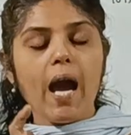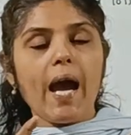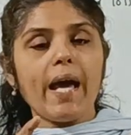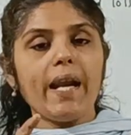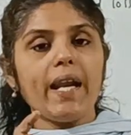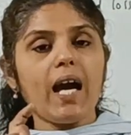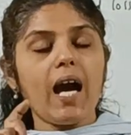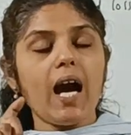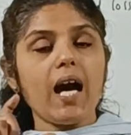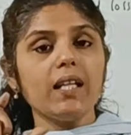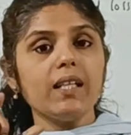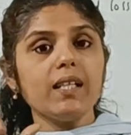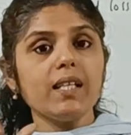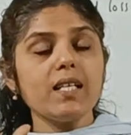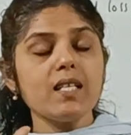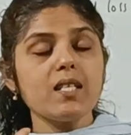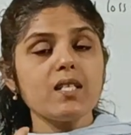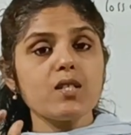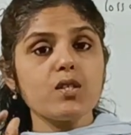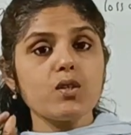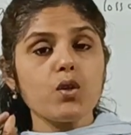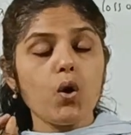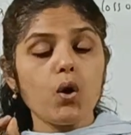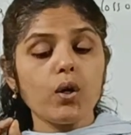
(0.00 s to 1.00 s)
and other
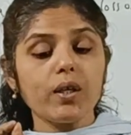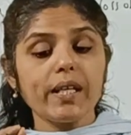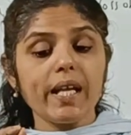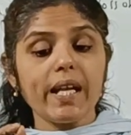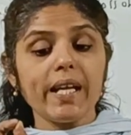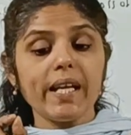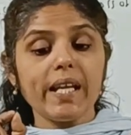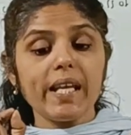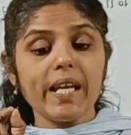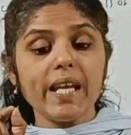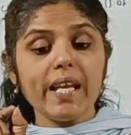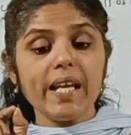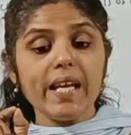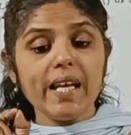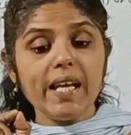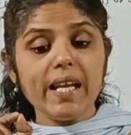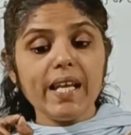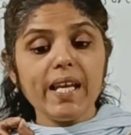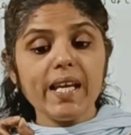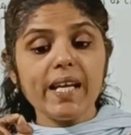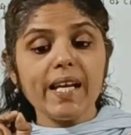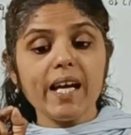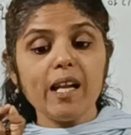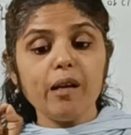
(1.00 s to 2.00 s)
is not an
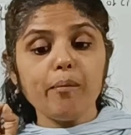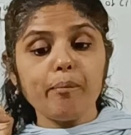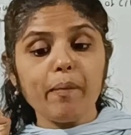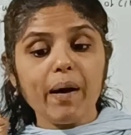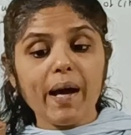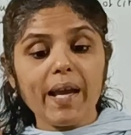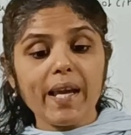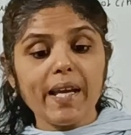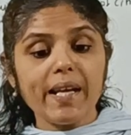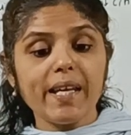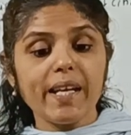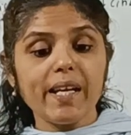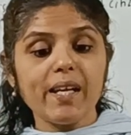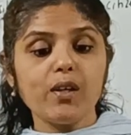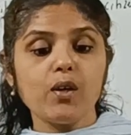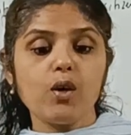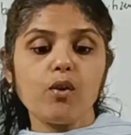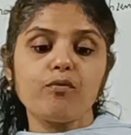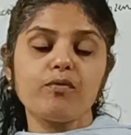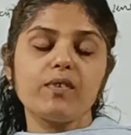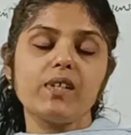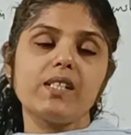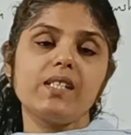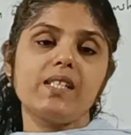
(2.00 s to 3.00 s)
illegal migrant
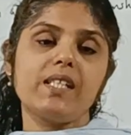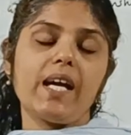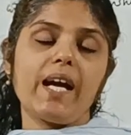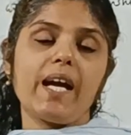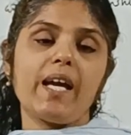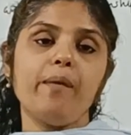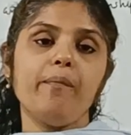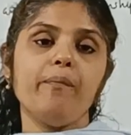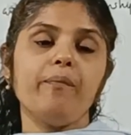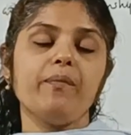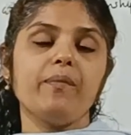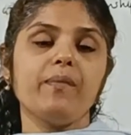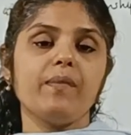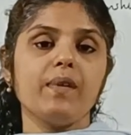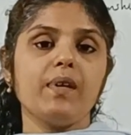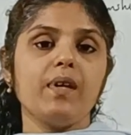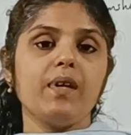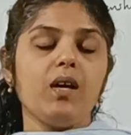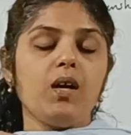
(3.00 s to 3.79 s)
of the time,